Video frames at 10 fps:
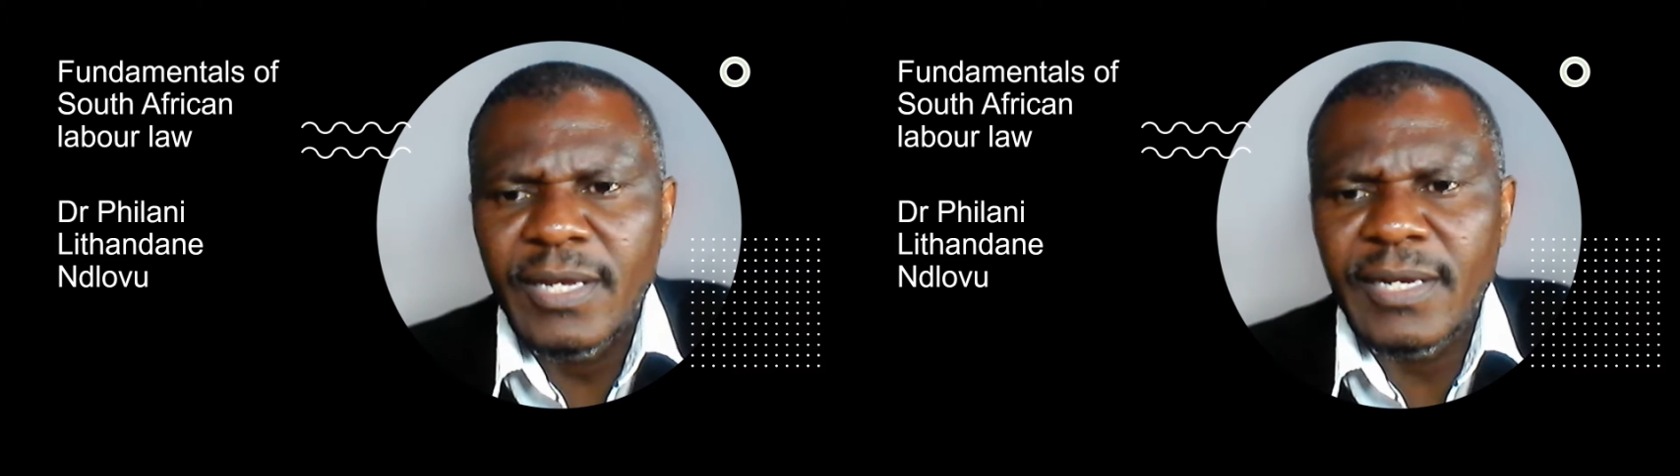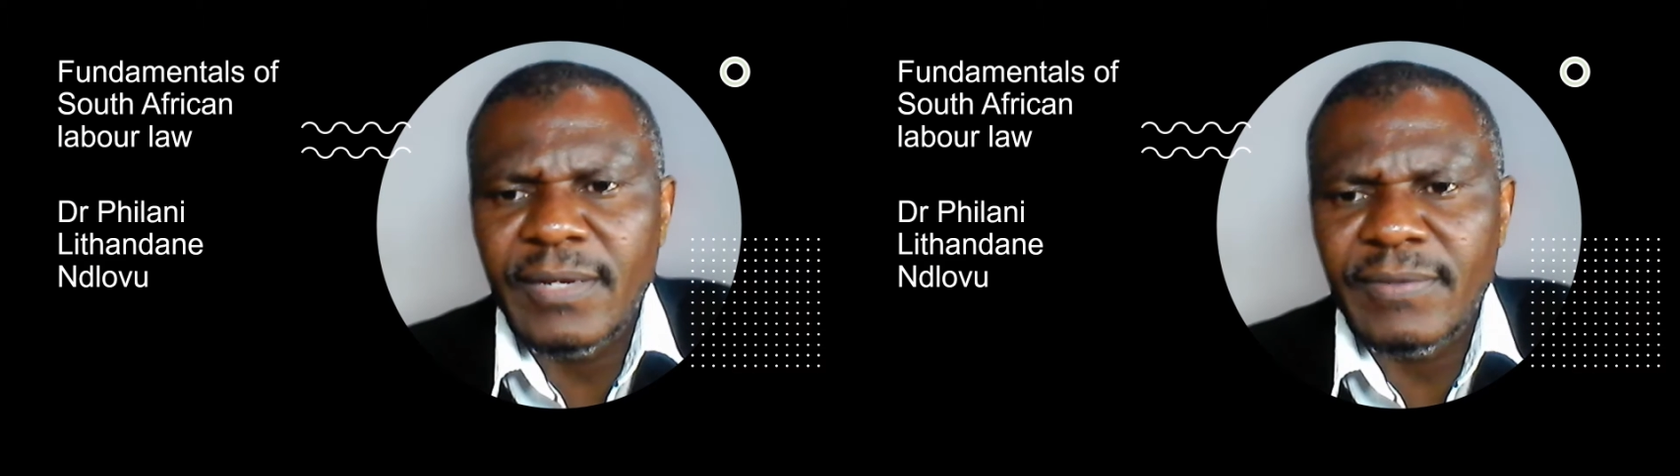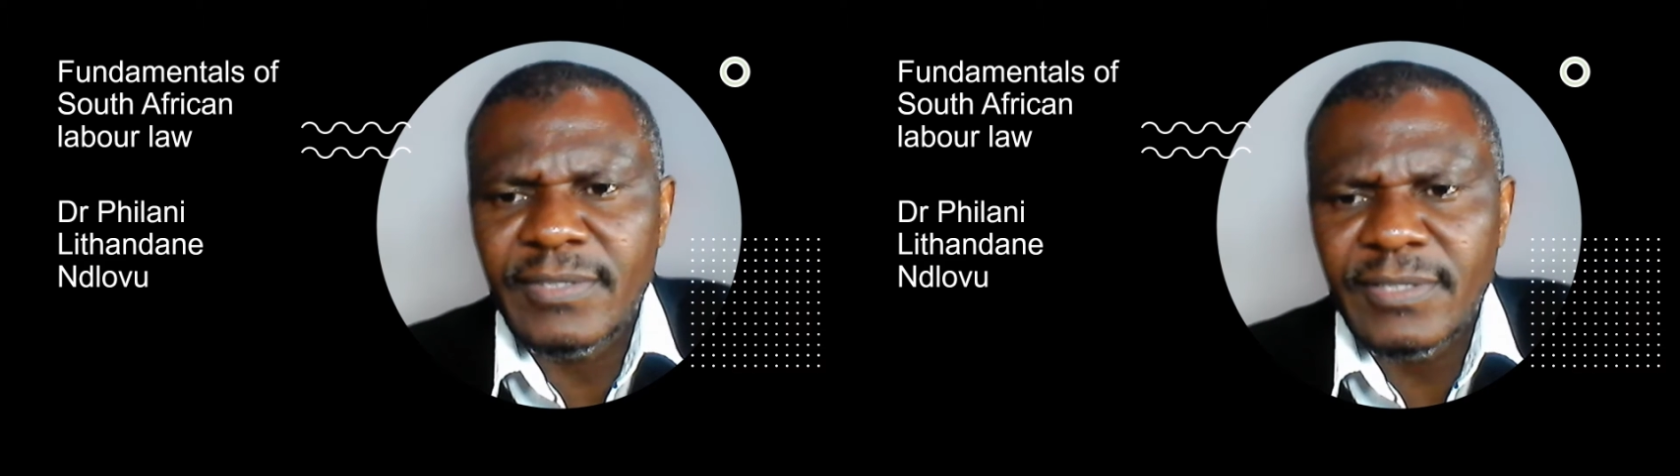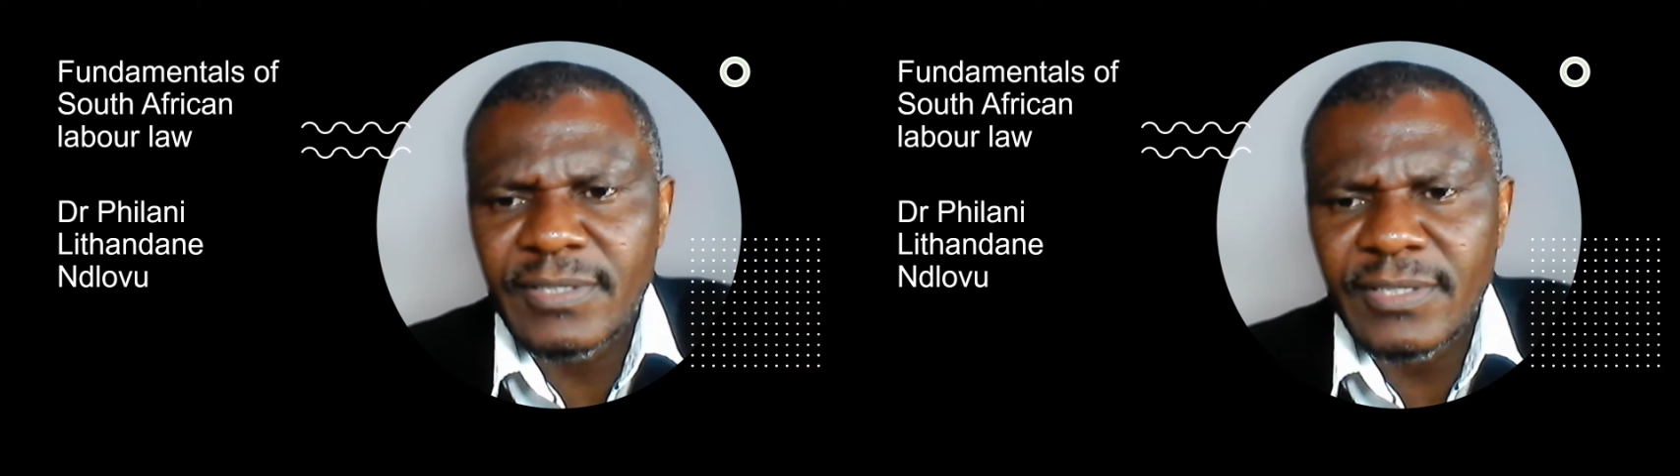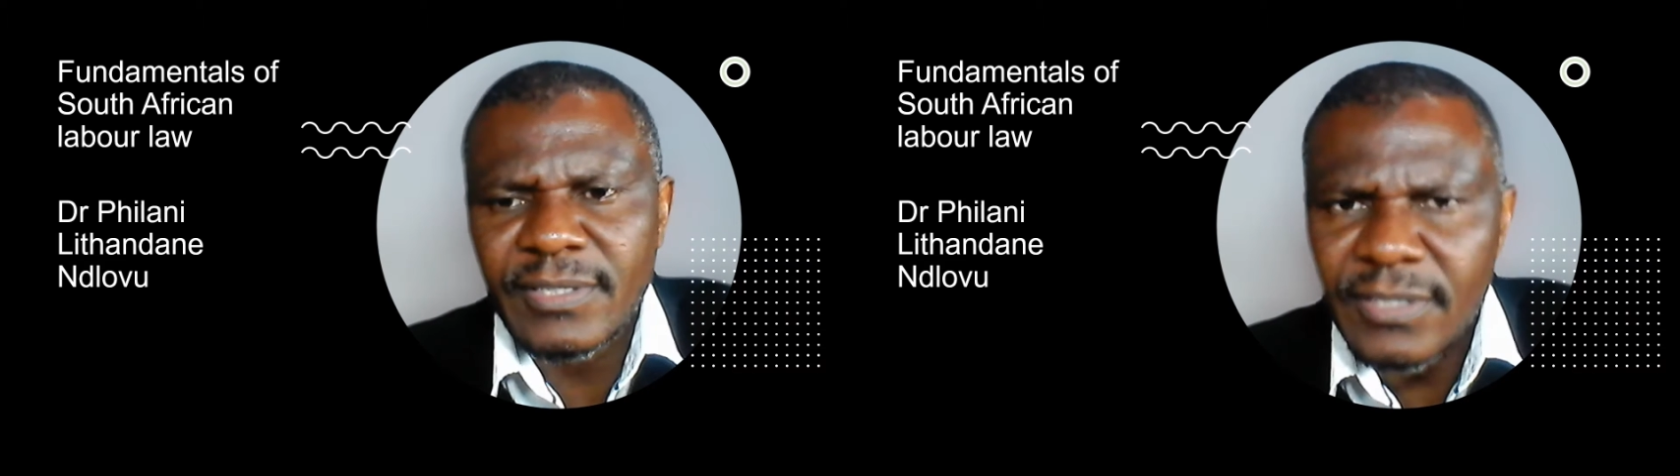Now, this
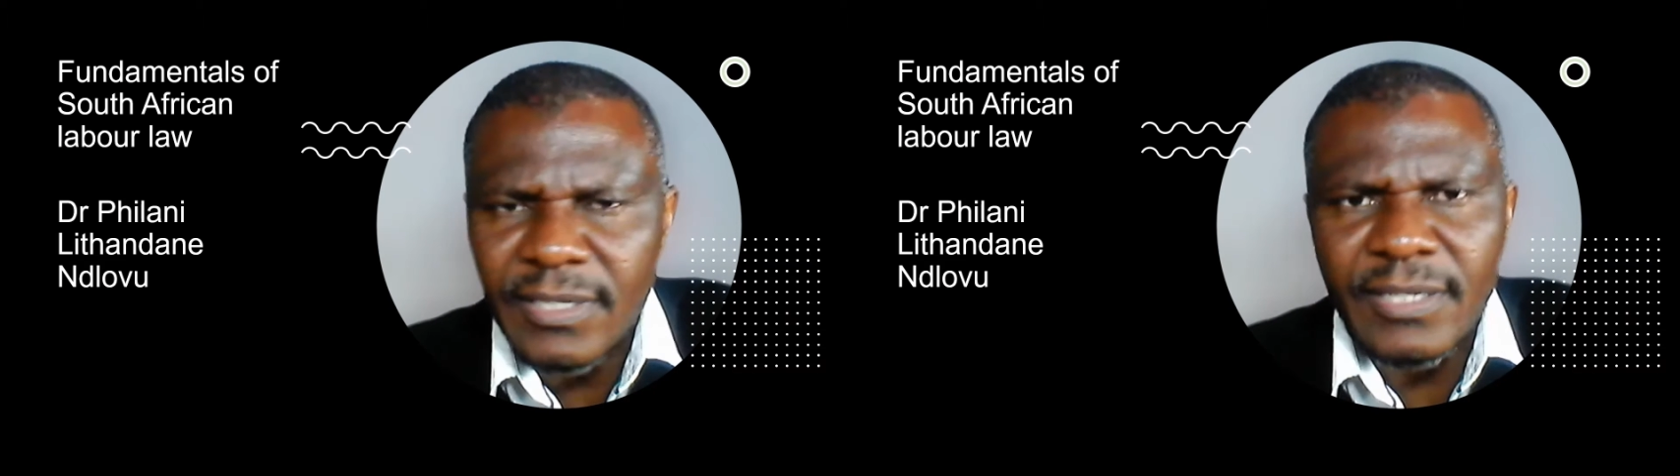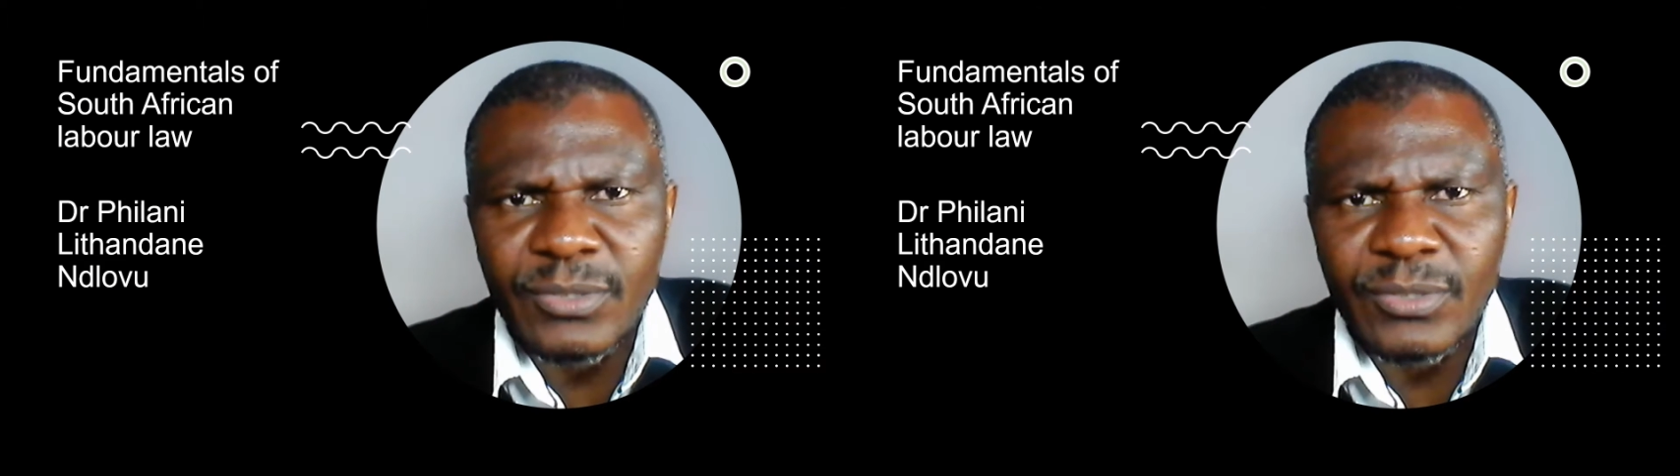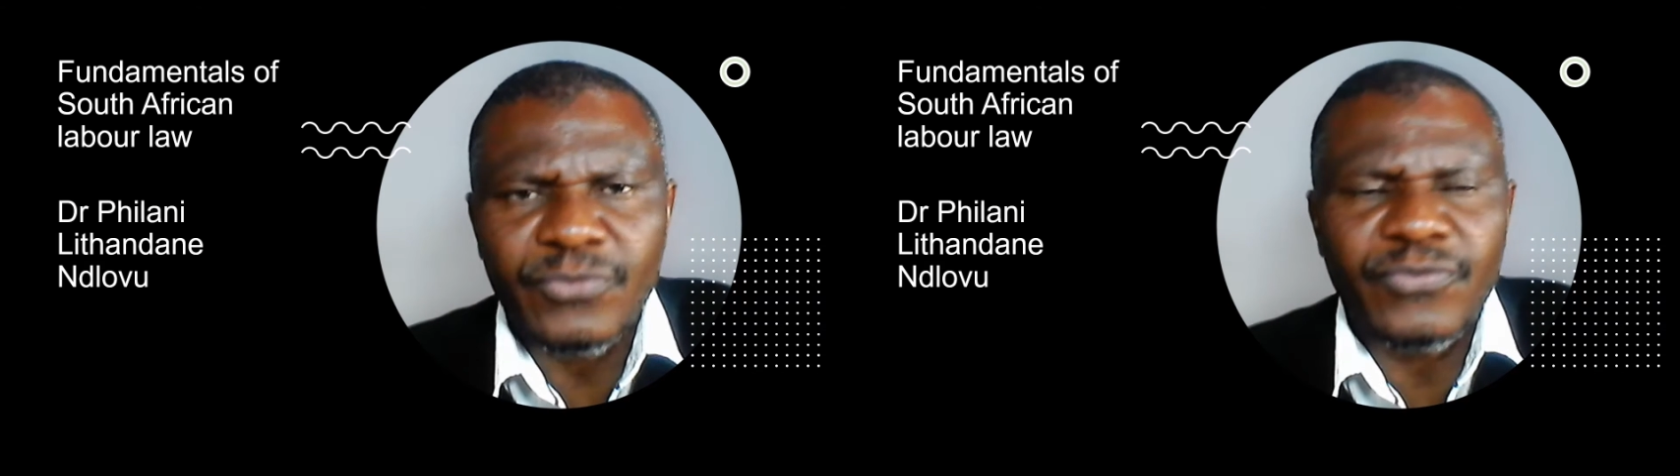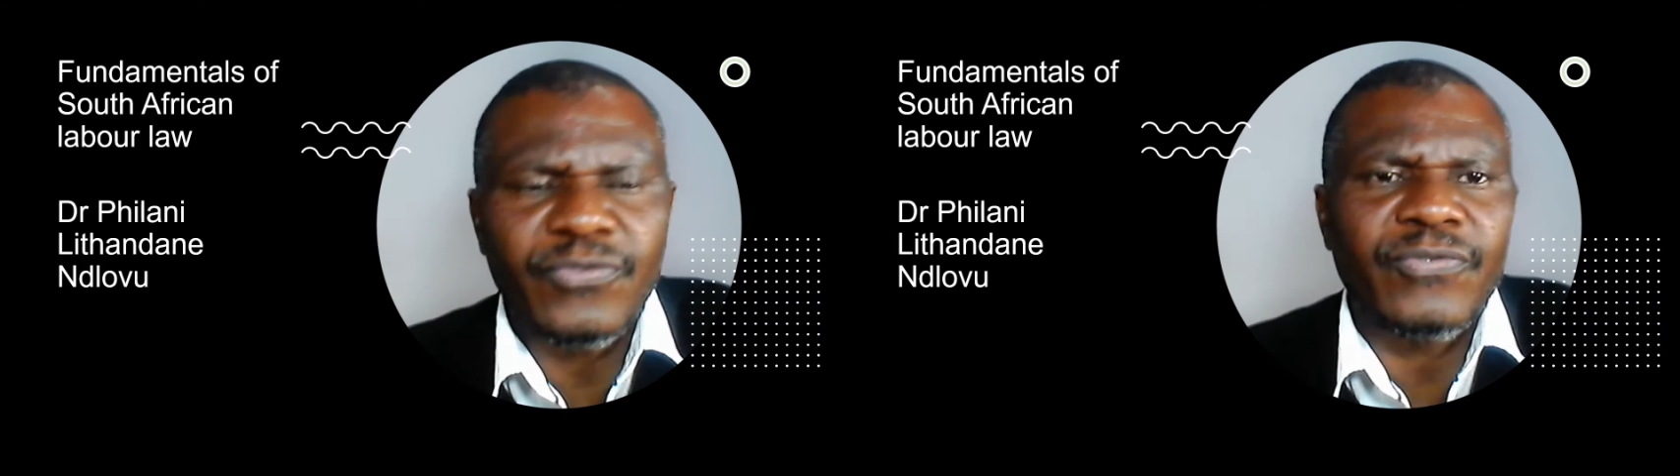is a series of